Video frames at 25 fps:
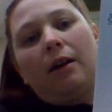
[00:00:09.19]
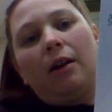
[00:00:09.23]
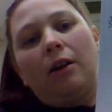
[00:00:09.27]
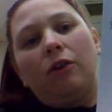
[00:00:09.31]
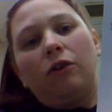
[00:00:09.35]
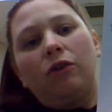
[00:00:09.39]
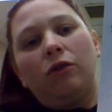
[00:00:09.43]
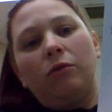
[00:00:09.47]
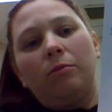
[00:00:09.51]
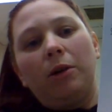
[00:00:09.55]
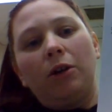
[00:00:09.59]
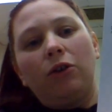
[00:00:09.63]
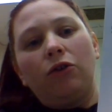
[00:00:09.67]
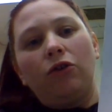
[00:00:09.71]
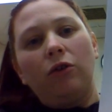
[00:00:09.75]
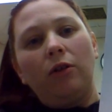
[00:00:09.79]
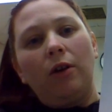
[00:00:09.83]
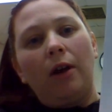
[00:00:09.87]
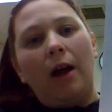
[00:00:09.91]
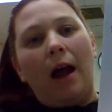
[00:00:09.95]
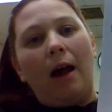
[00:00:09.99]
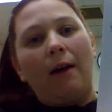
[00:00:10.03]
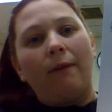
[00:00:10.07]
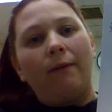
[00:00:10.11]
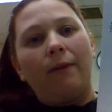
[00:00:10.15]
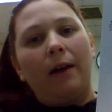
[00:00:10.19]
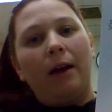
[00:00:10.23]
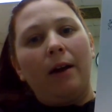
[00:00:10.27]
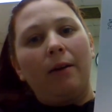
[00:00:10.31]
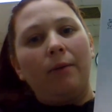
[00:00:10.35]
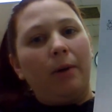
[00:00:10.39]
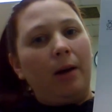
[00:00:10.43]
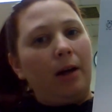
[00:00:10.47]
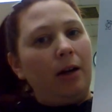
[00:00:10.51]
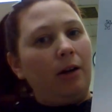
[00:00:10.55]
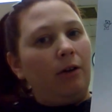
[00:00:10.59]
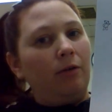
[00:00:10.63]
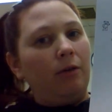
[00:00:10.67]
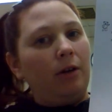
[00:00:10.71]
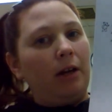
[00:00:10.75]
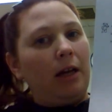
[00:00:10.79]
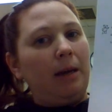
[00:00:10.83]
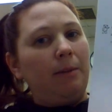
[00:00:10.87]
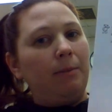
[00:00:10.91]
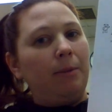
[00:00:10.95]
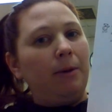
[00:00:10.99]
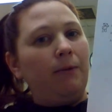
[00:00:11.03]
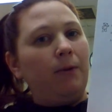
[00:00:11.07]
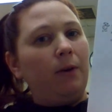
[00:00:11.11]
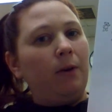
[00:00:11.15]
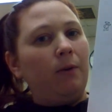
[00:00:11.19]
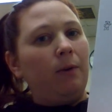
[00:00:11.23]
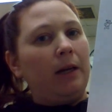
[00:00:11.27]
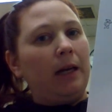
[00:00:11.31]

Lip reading: So make sure you have that. Write your name if you